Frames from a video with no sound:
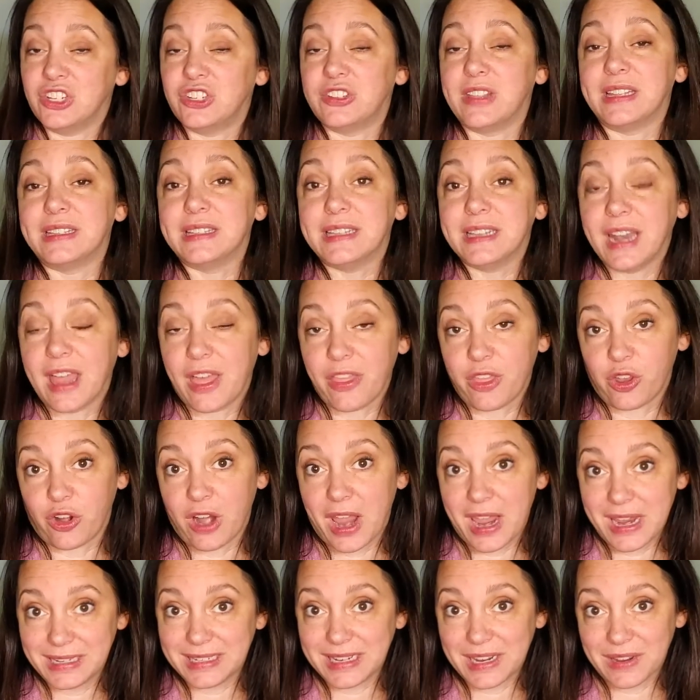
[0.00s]
that's another
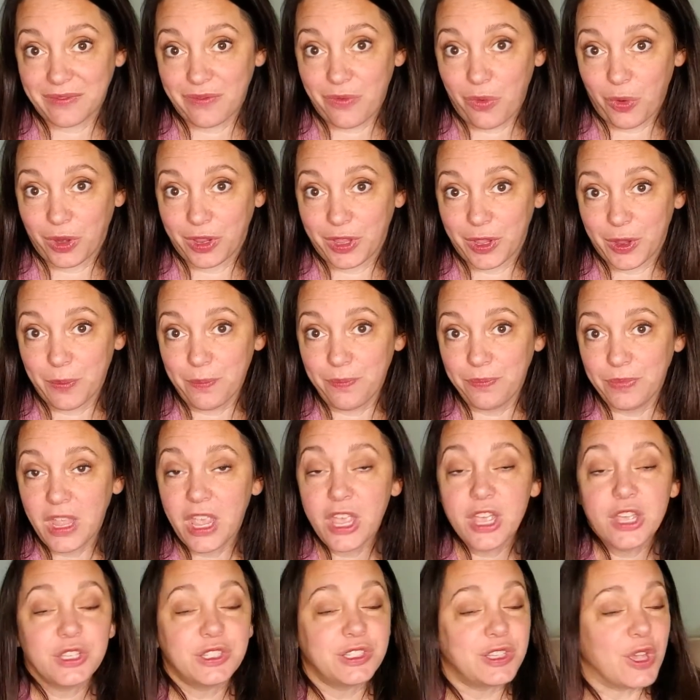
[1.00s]
idea for you.
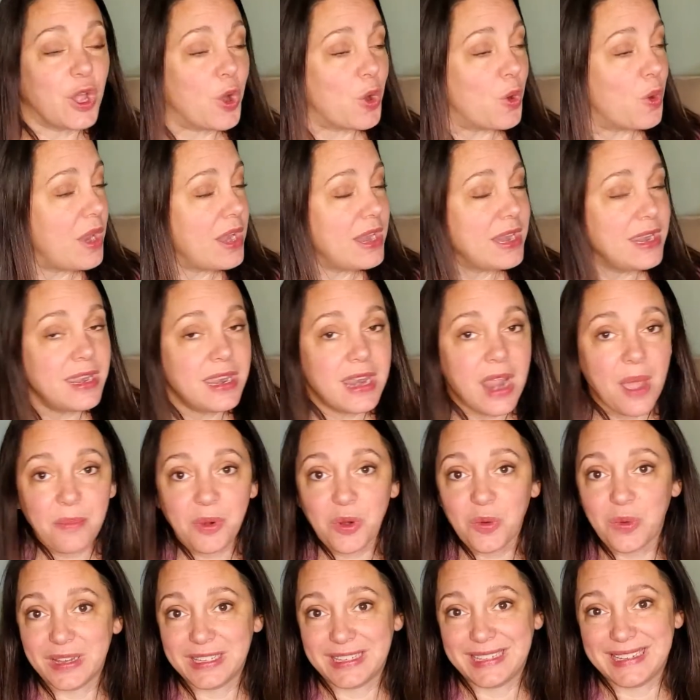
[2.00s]
So number
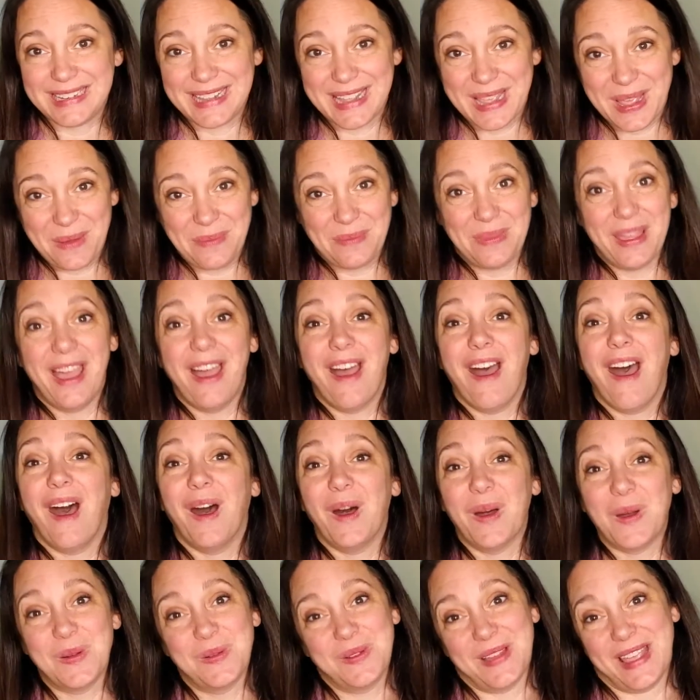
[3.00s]
one tip
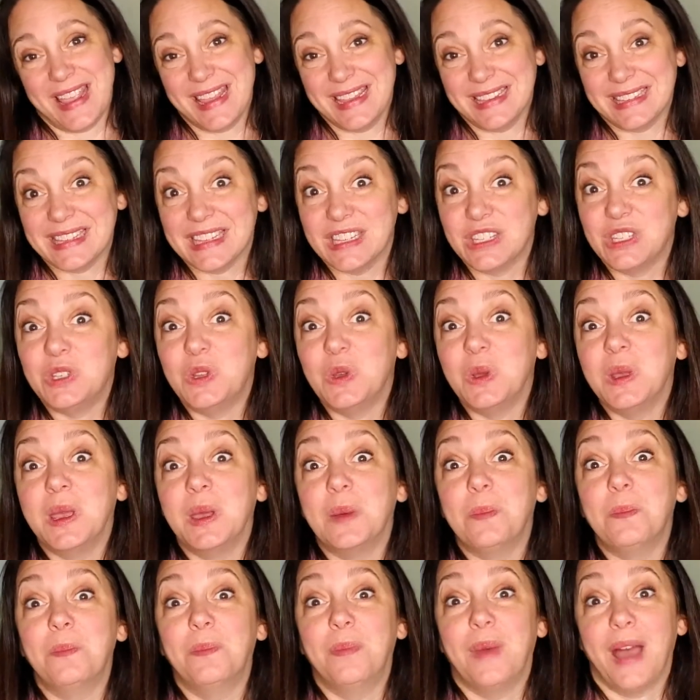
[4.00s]
always is to
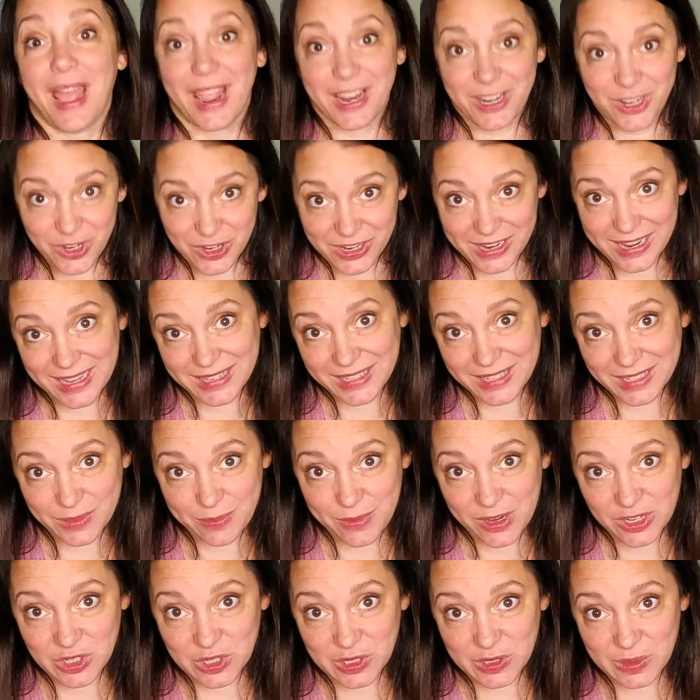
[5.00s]
combine your kids as
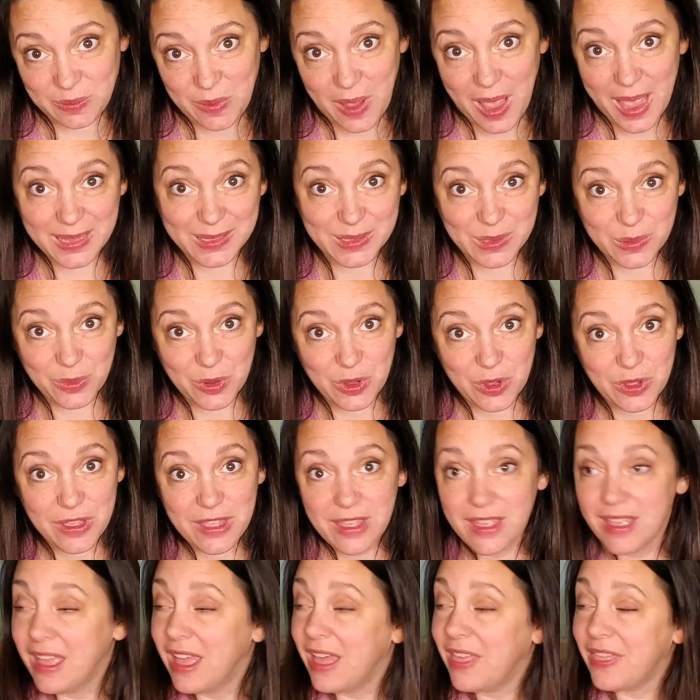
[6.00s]
much as possible.
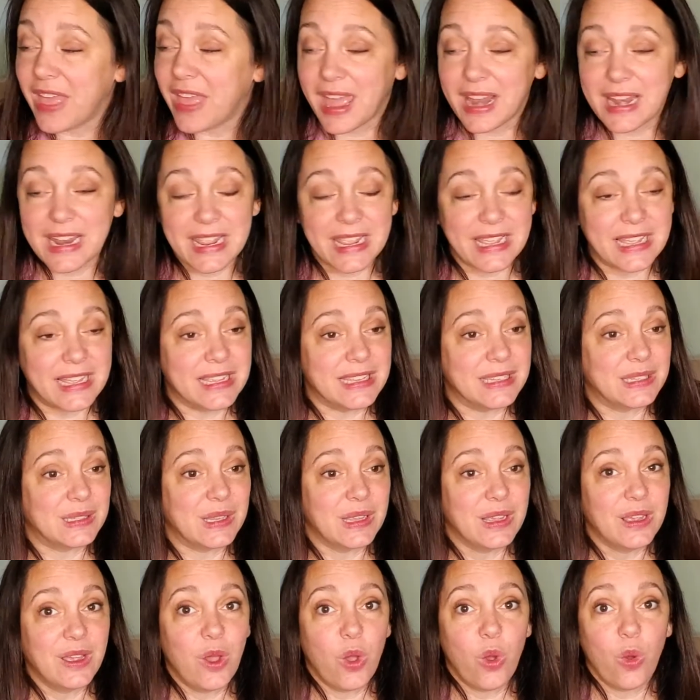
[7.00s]
That is
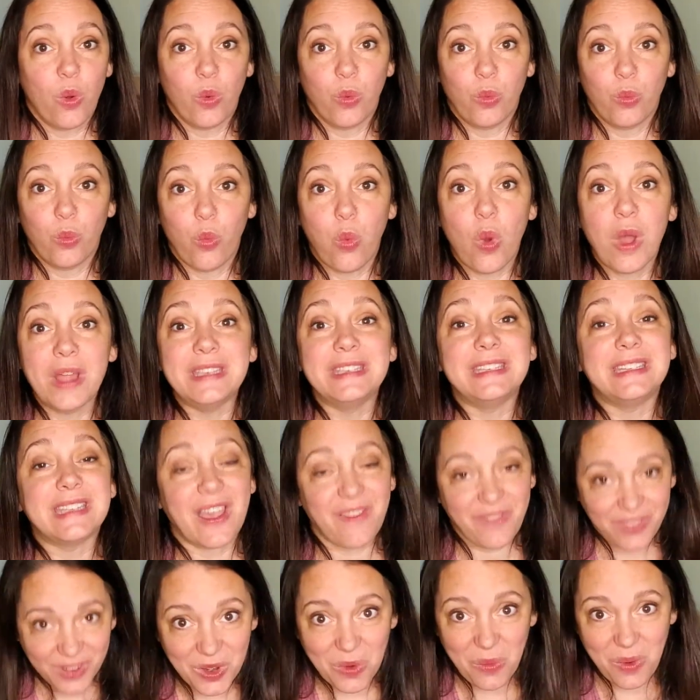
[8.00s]
one
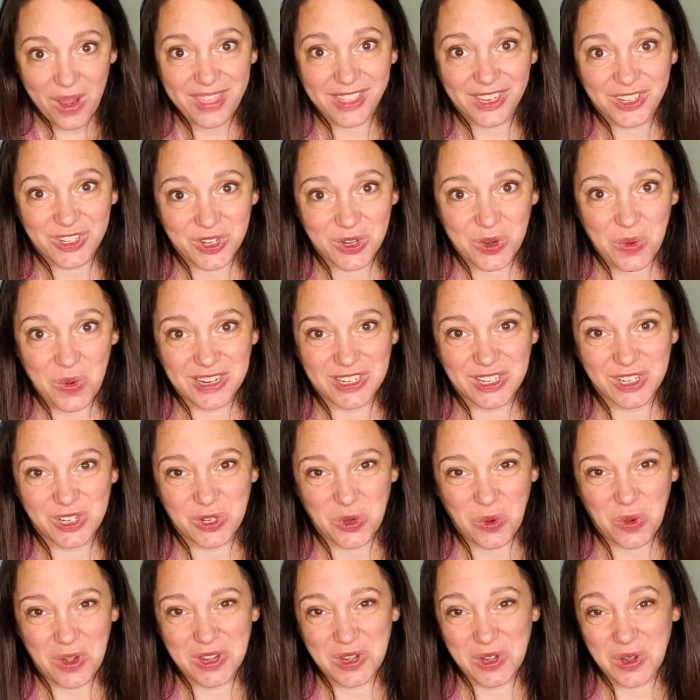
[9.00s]
definite way that you're going to
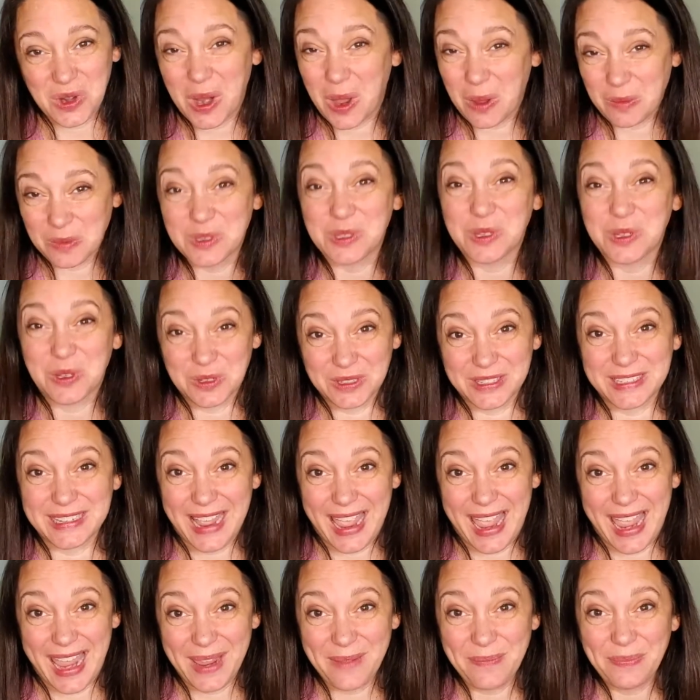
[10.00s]
shorten your homeschool
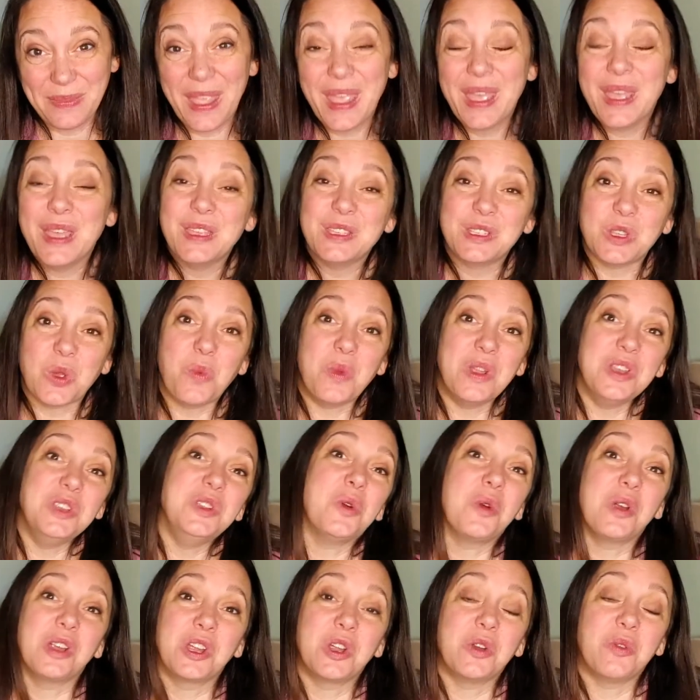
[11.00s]
day. So when
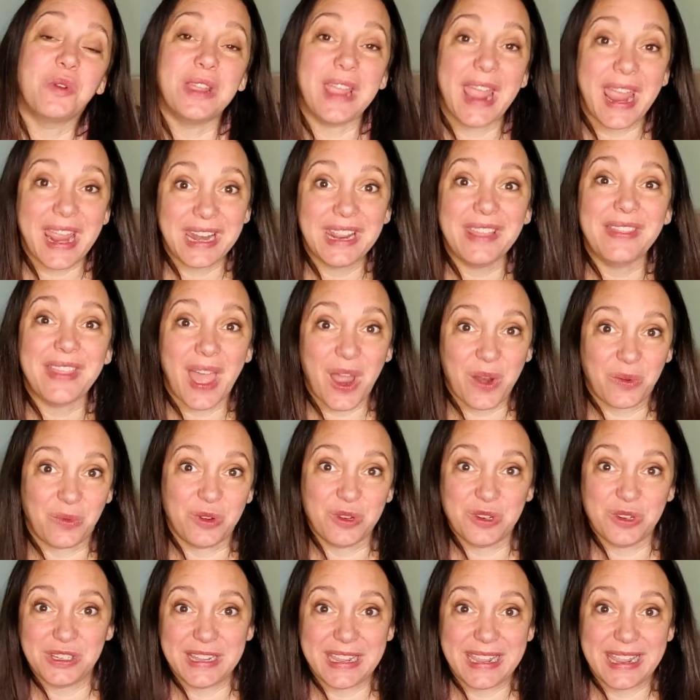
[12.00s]
you're creating that
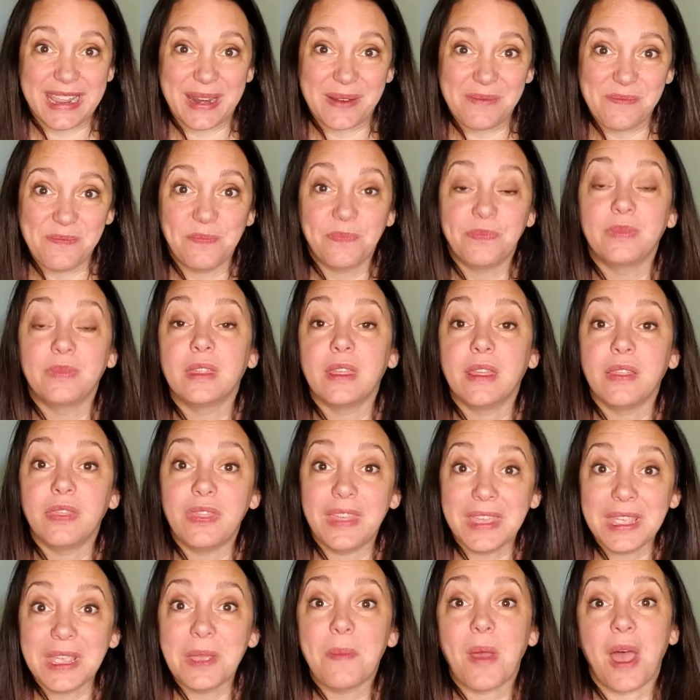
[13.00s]
routine,
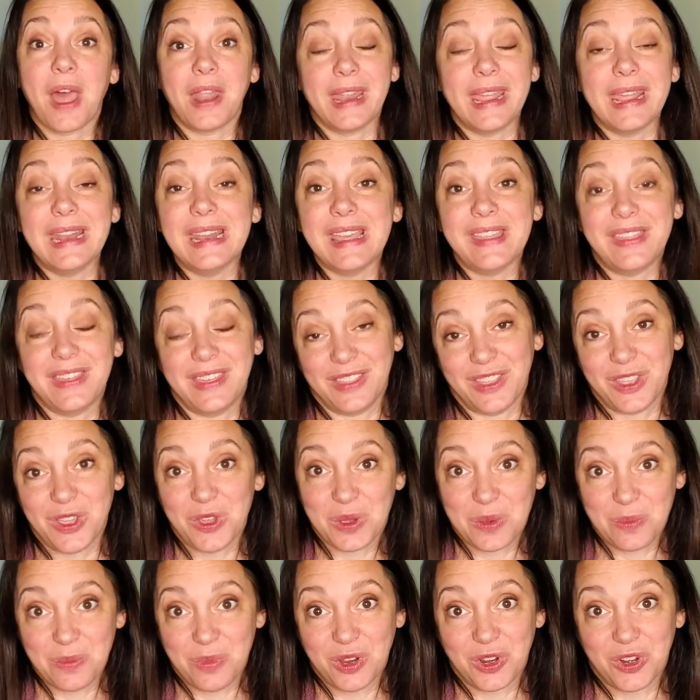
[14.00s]
think about anything that you
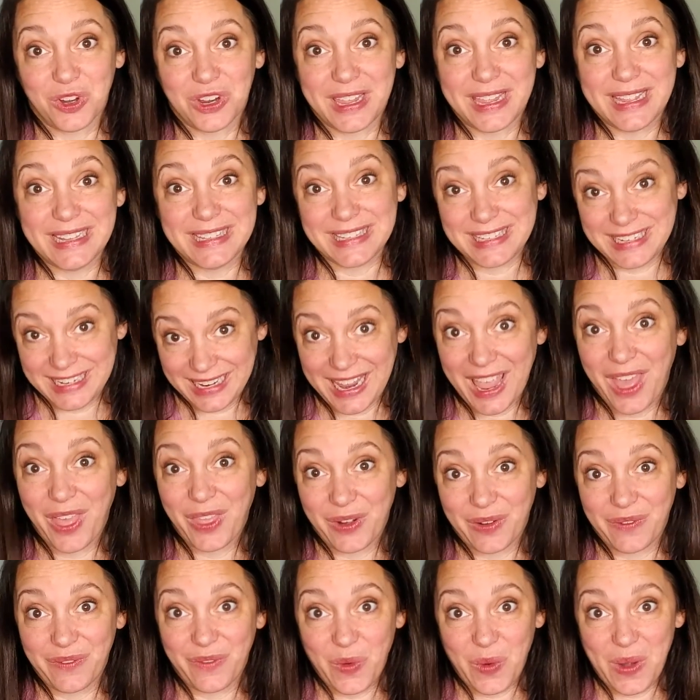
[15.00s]
can put your kids together
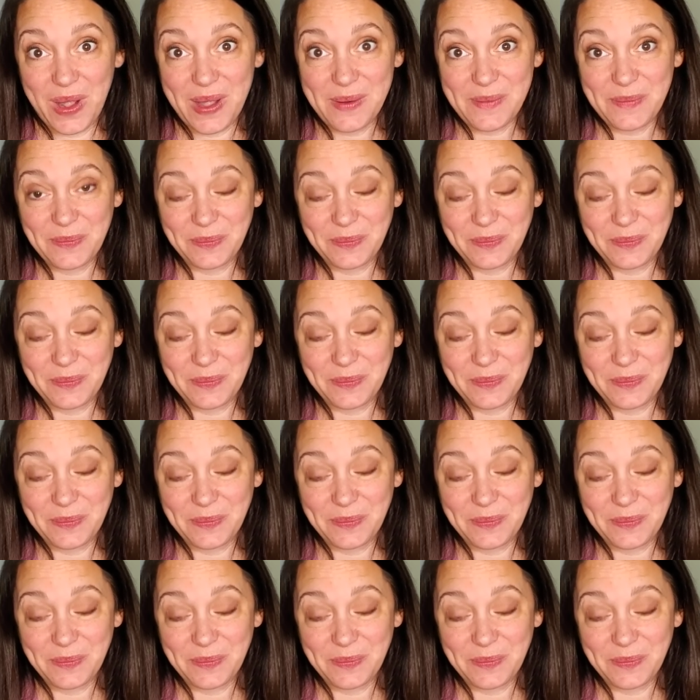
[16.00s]
for.